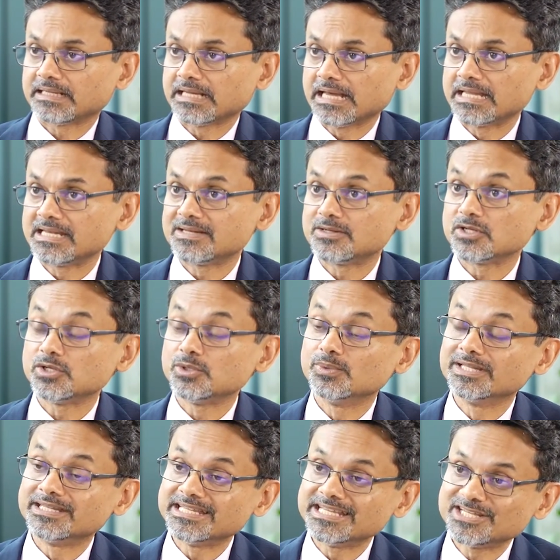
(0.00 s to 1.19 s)
And you
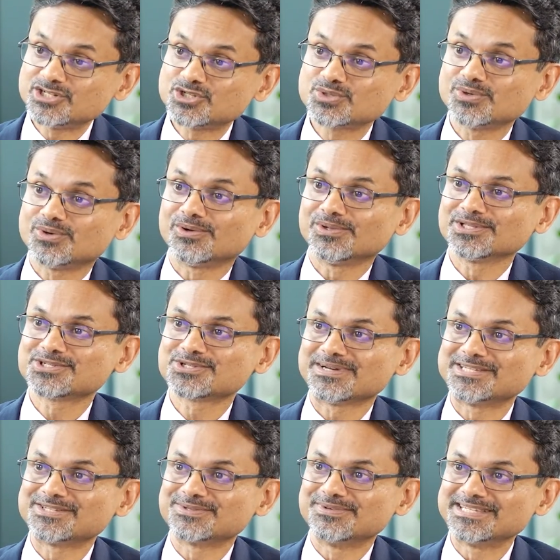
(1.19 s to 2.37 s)
will need to also,
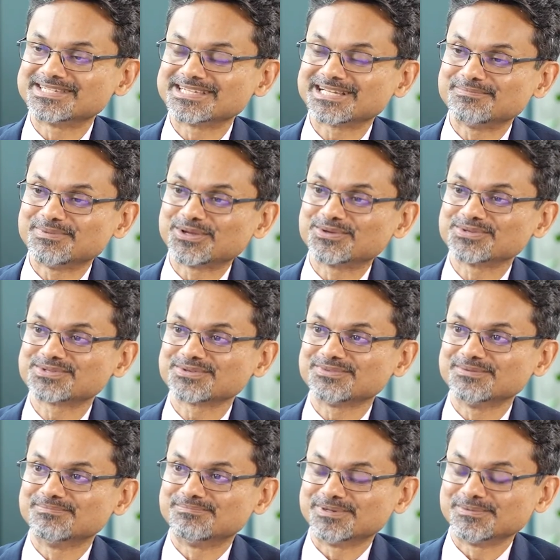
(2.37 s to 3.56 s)
as a result, because of the
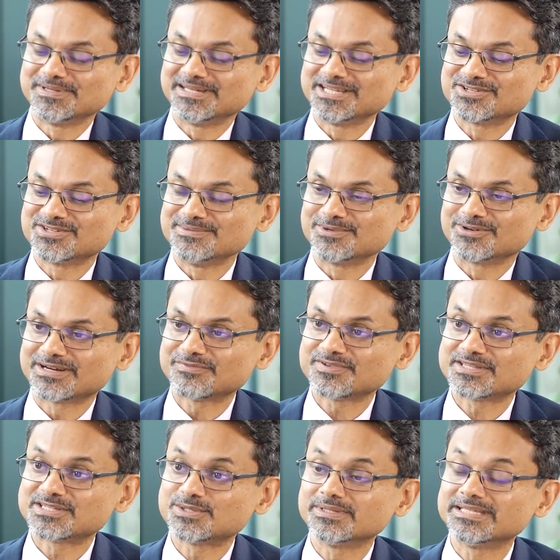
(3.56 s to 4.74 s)
population
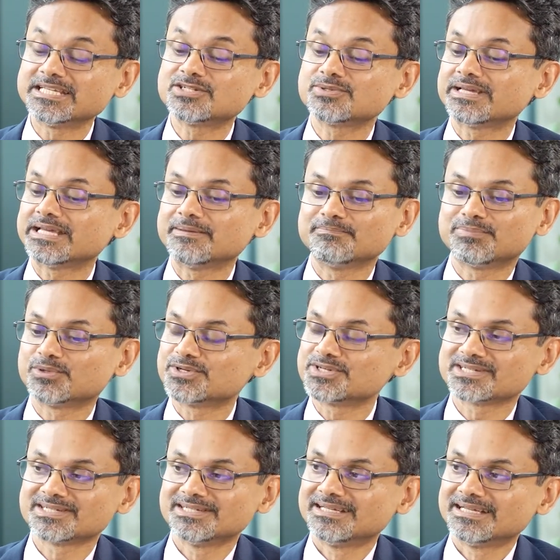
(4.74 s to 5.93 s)
demographics, you will need to
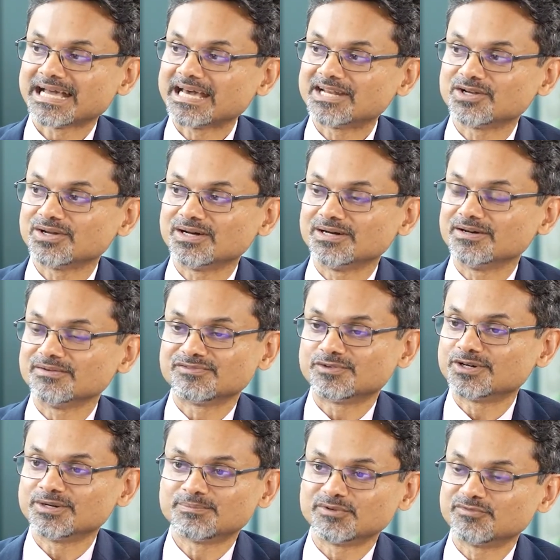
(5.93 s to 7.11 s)
import
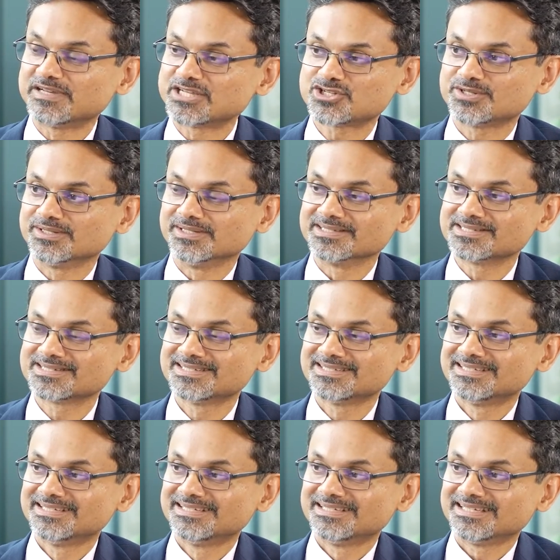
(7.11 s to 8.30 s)
foreign professionals
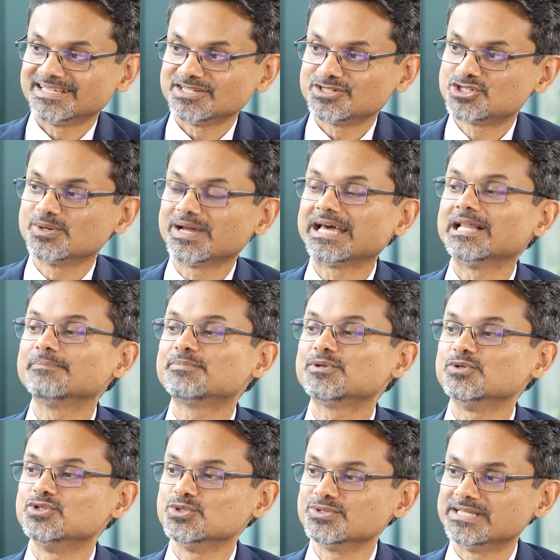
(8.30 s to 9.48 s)
to help you
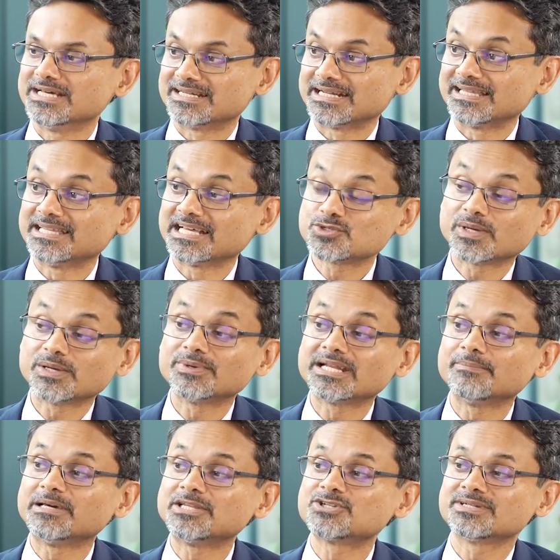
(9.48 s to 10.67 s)
do that. And that's why when I
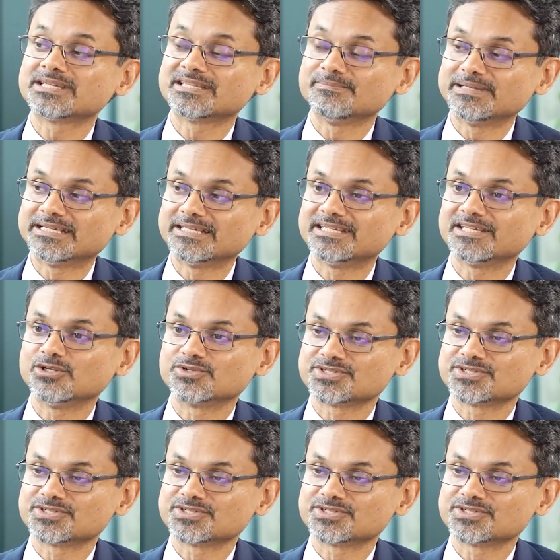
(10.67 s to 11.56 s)
mentioned at the beginning, your